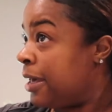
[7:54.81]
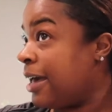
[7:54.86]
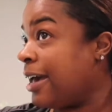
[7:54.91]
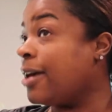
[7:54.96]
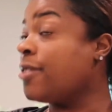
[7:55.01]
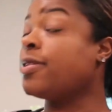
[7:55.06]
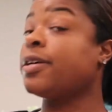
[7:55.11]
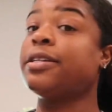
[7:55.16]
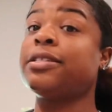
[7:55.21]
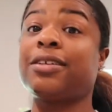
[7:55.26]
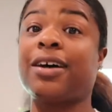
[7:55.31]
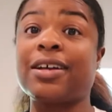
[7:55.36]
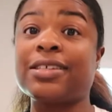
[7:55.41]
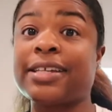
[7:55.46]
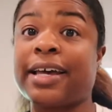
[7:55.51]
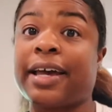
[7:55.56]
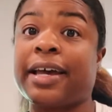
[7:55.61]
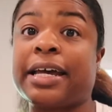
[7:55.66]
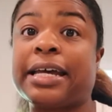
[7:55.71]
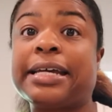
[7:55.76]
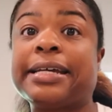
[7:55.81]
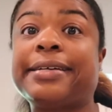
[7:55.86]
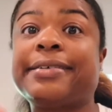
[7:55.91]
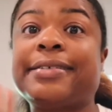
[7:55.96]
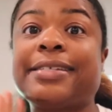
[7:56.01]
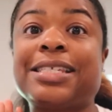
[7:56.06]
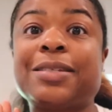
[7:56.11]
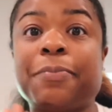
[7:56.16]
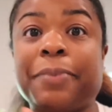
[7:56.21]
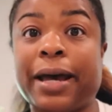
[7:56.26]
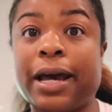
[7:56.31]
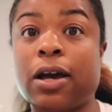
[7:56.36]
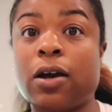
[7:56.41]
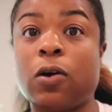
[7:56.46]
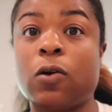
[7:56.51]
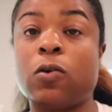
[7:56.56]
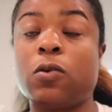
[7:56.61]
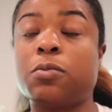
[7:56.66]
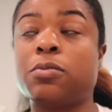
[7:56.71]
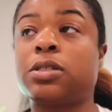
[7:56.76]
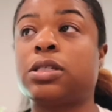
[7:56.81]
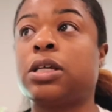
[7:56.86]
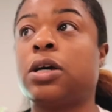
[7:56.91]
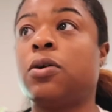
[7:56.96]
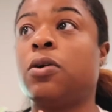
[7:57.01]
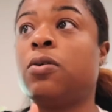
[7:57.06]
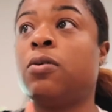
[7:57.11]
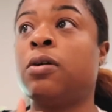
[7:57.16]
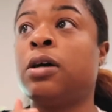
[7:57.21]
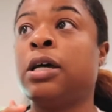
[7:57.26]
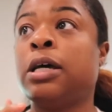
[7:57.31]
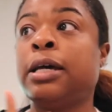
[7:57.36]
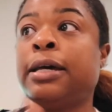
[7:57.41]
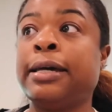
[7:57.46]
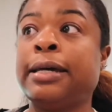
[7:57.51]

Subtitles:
And then Dante is back home, so